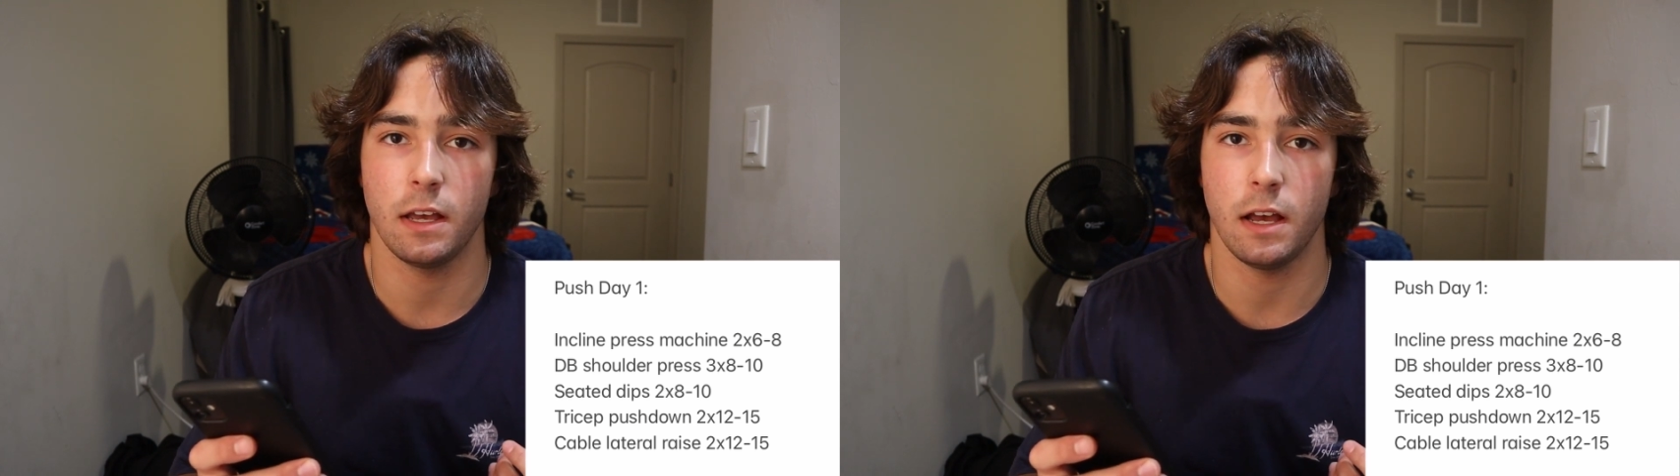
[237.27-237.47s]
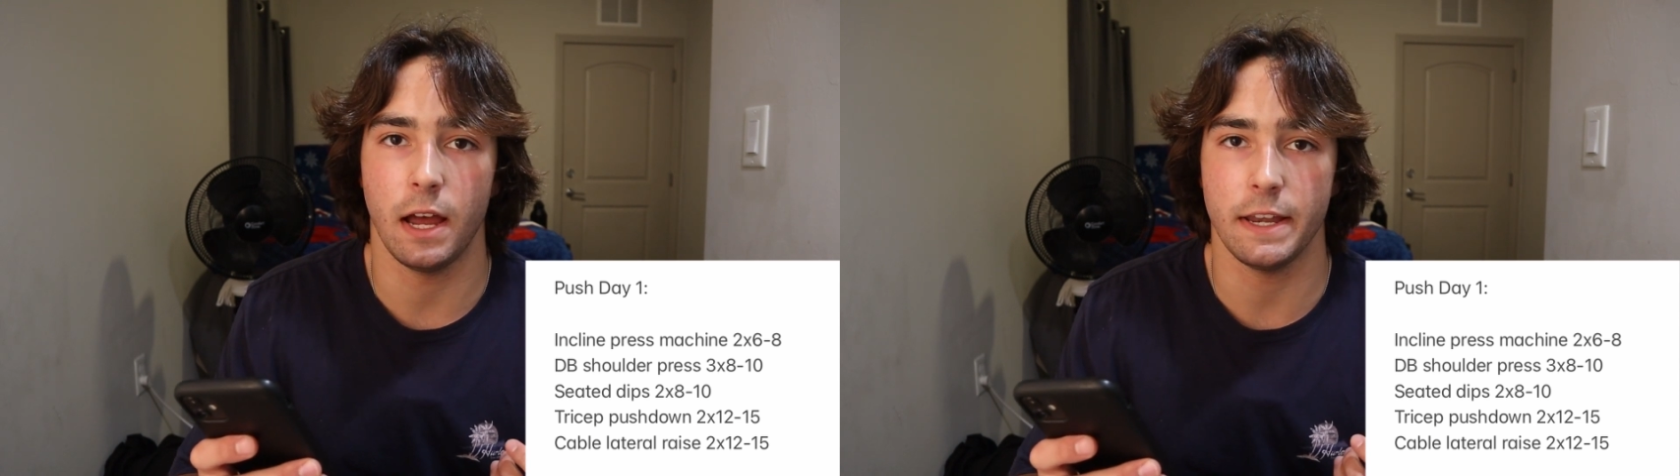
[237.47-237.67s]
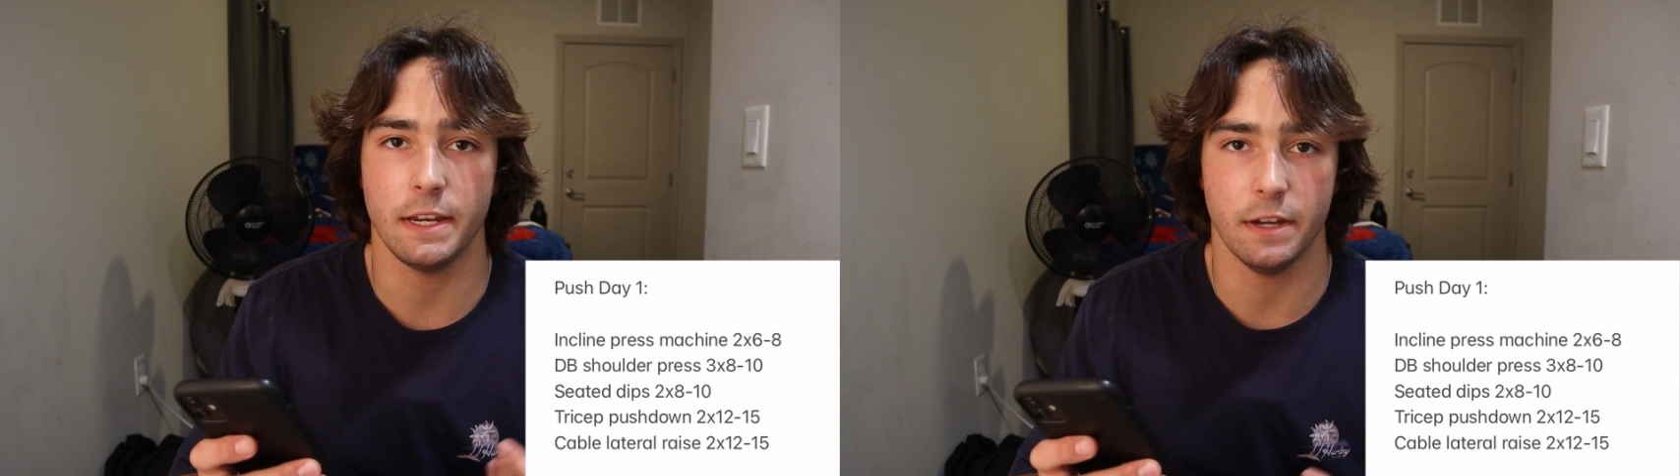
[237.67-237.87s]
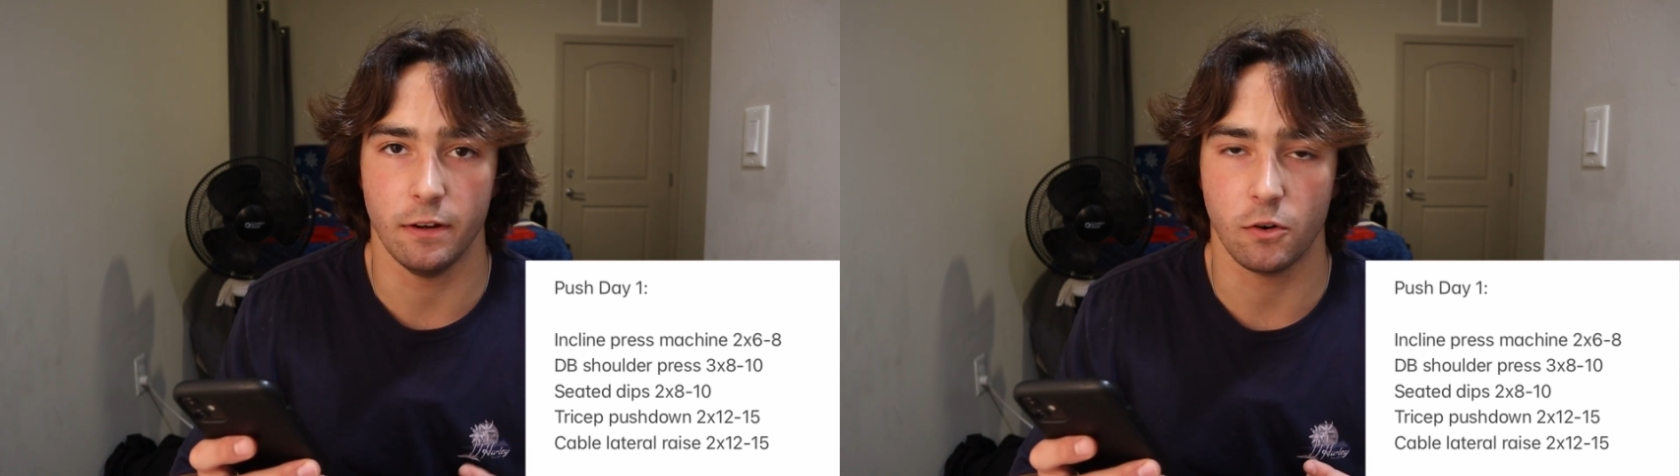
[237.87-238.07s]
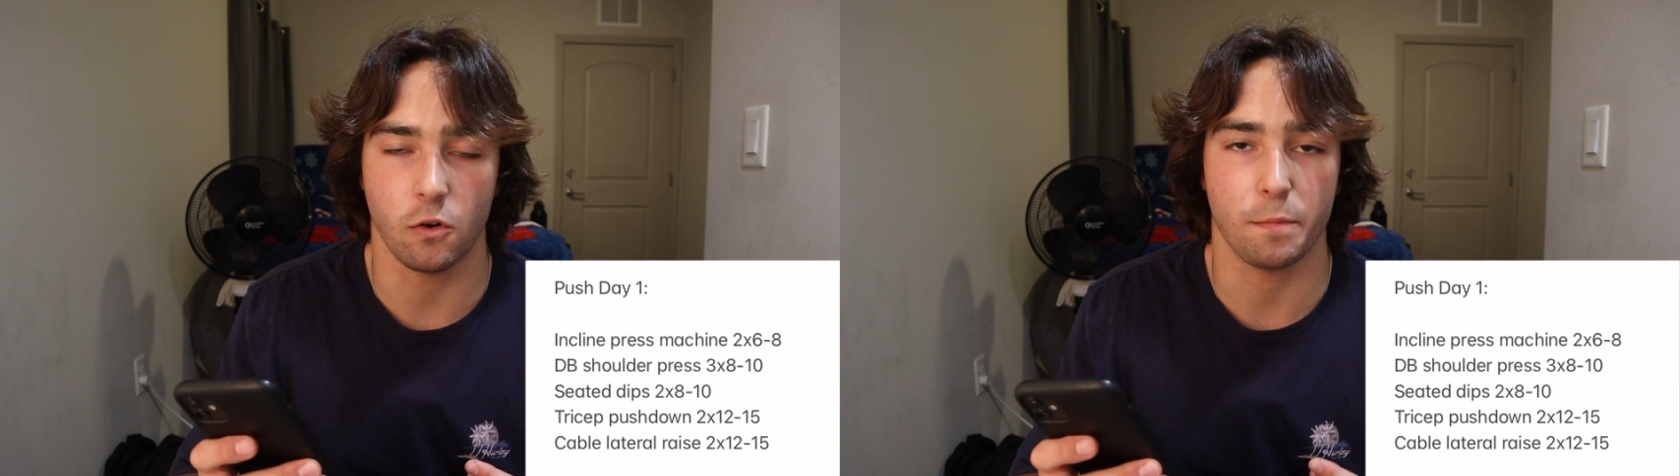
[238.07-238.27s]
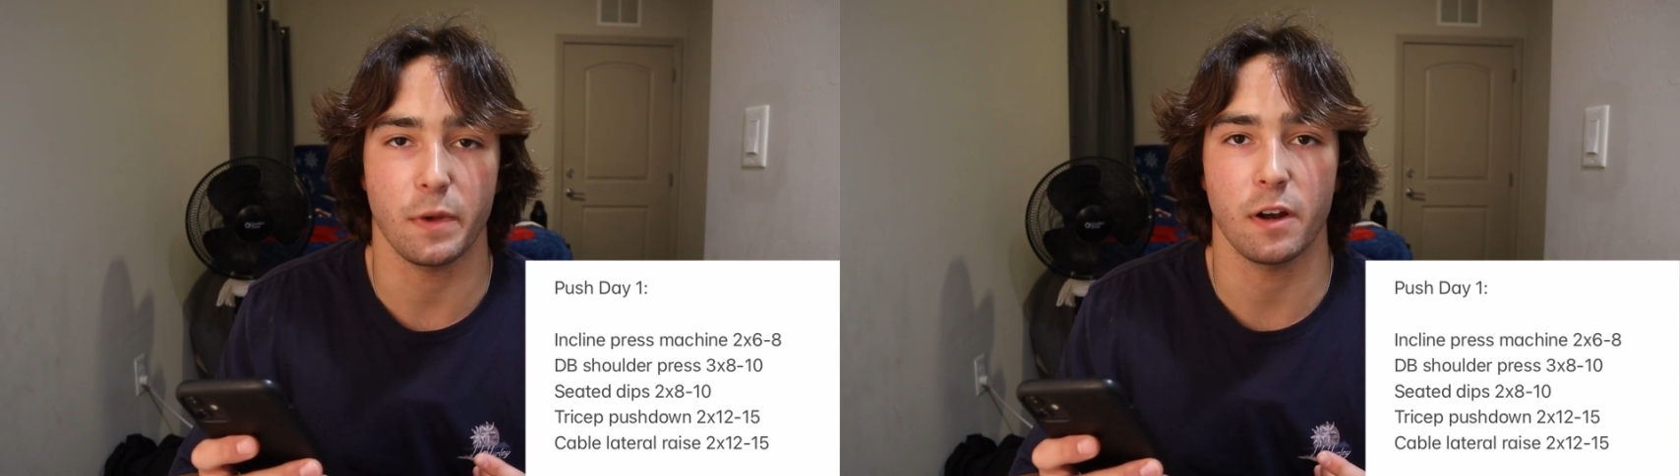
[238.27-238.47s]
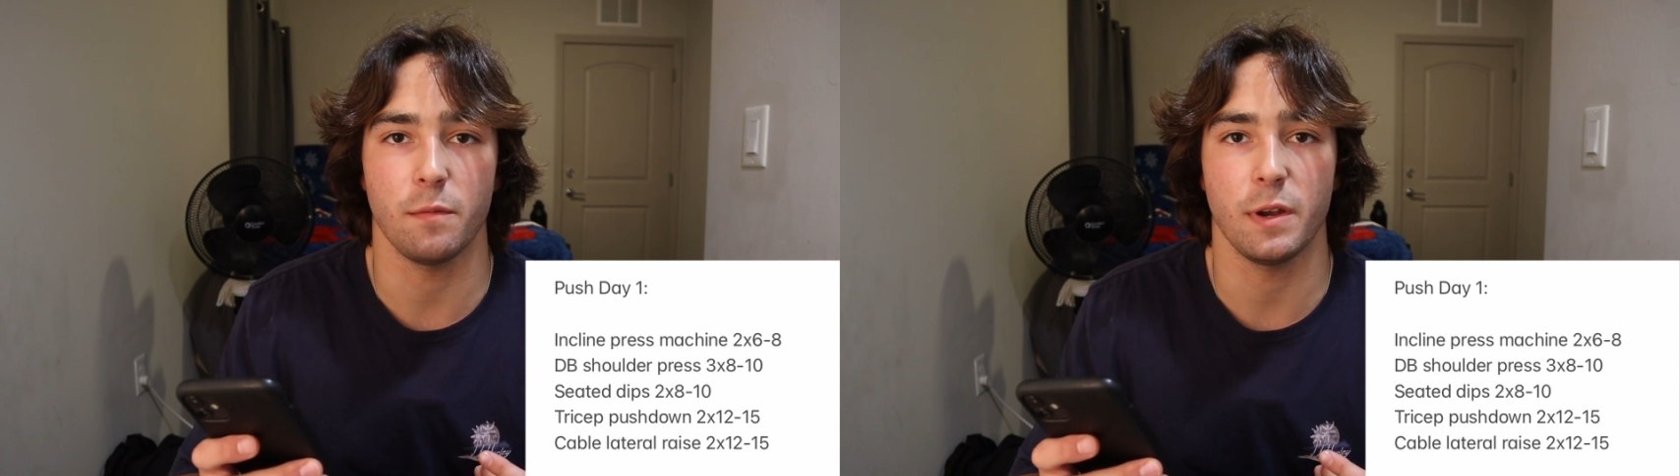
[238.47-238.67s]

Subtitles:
I need to incorporate them